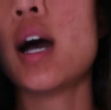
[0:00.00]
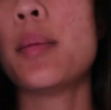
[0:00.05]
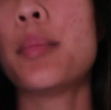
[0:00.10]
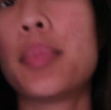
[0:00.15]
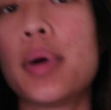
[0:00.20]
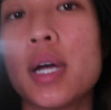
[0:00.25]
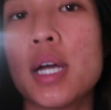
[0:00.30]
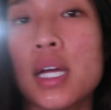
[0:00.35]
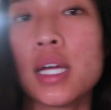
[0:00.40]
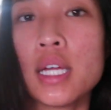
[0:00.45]

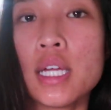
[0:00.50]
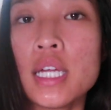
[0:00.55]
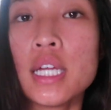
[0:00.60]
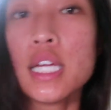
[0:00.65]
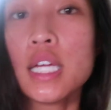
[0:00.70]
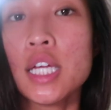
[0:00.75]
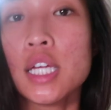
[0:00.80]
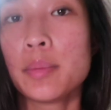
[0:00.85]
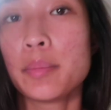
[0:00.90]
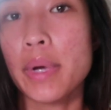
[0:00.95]
up
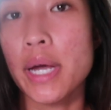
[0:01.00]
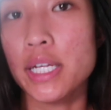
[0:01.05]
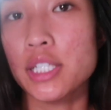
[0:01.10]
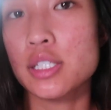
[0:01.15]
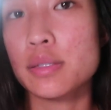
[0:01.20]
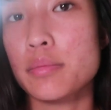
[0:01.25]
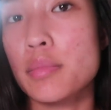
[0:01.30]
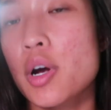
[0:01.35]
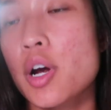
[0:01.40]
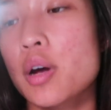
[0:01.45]
by
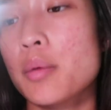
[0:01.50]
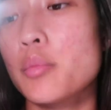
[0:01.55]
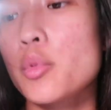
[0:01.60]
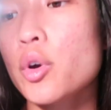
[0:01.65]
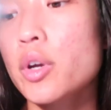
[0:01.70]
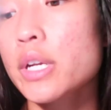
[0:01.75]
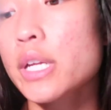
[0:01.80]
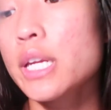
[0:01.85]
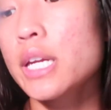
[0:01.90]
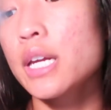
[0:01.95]
tomorrow
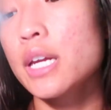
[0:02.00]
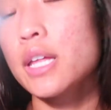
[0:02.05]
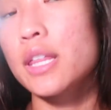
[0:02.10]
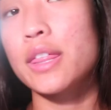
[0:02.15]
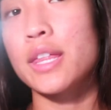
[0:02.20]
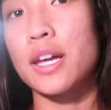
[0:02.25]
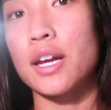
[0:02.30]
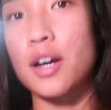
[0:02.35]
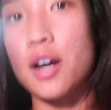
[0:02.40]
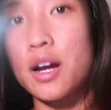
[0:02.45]
morning.
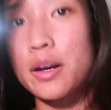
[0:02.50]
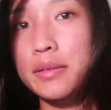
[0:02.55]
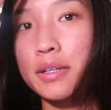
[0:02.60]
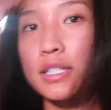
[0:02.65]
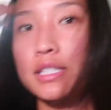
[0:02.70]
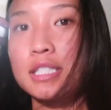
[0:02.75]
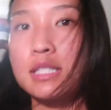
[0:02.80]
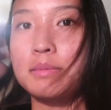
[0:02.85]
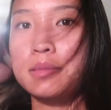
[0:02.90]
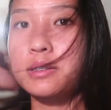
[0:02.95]
Thank God
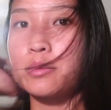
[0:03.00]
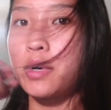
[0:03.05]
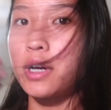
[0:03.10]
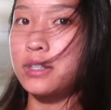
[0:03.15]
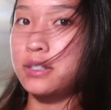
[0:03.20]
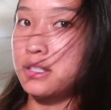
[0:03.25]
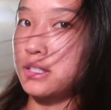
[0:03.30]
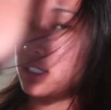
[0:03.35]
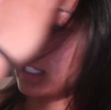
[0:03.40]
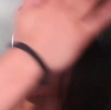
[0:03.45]
because it's been a
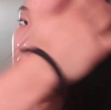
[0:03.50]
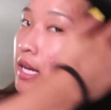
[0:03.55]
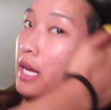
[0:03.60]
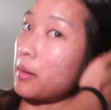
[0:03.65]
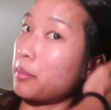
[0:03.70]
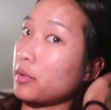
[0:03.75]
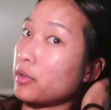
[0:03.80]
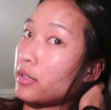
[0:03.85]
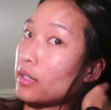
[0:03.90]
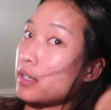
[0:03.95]
while since I
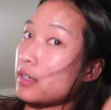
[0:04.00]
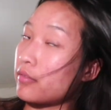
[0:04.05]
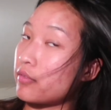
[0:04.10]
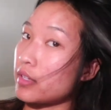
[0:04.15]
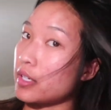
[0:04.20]
uploaded a